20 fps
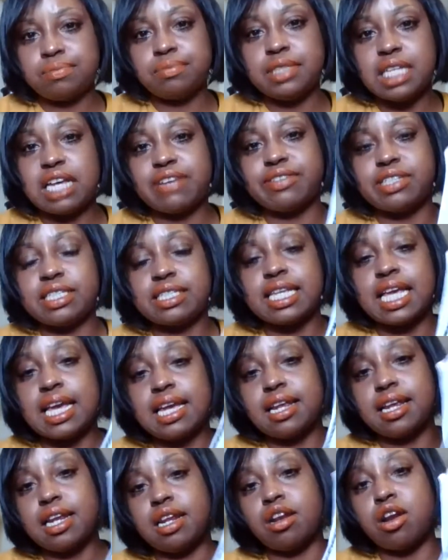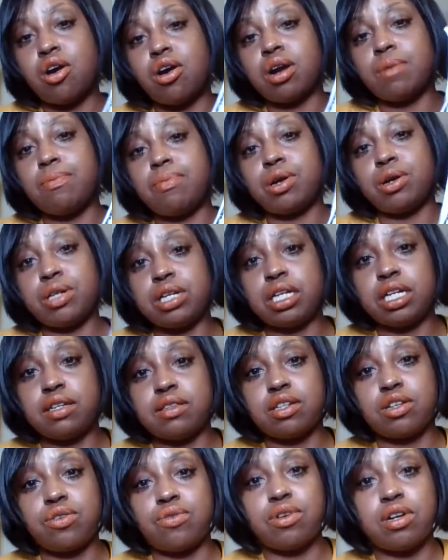devastated and heartbroken of
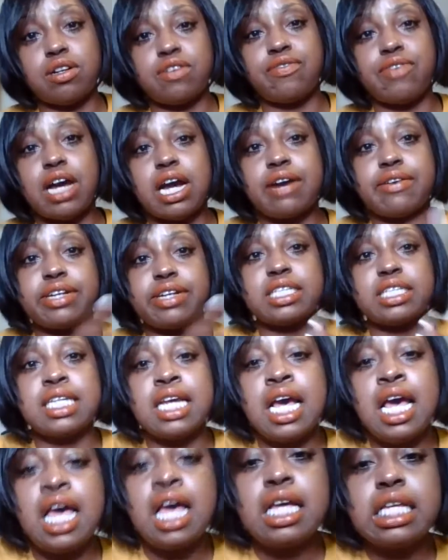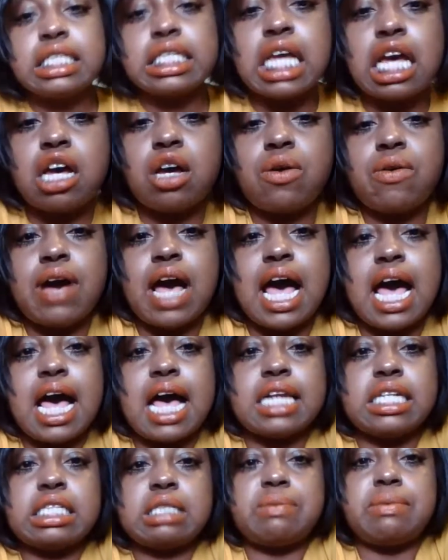the coronavirus. So
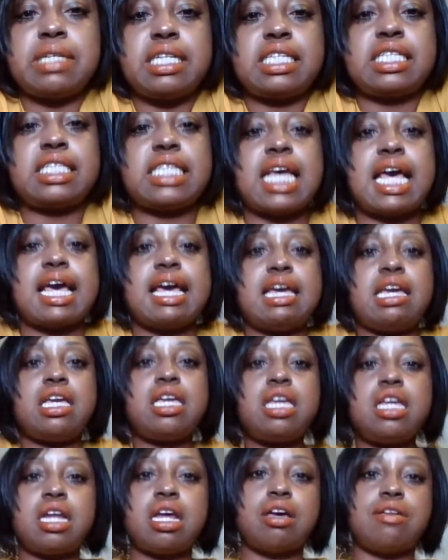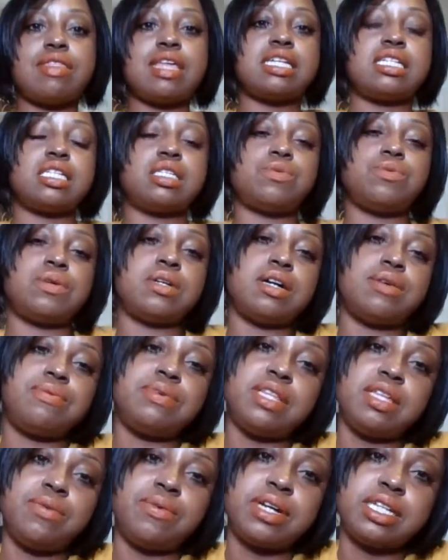I just want to say, that's just what I
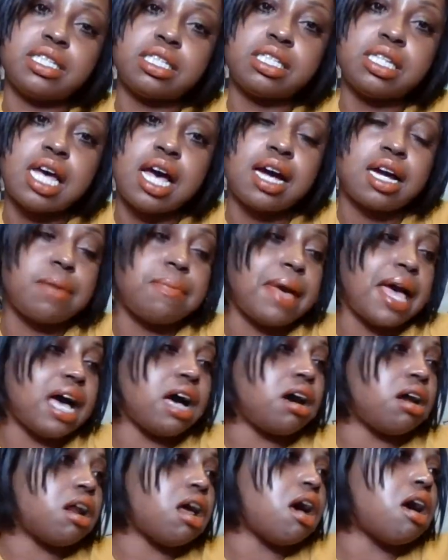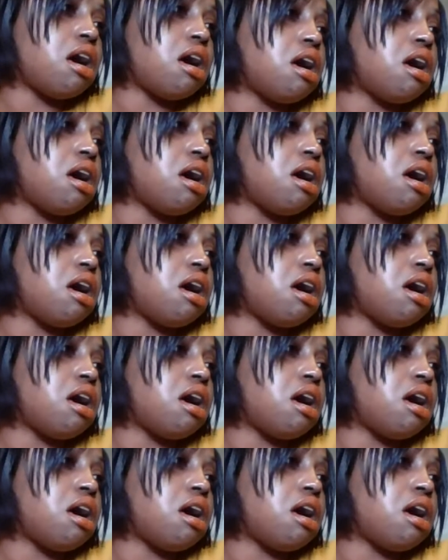really wanted to talk about.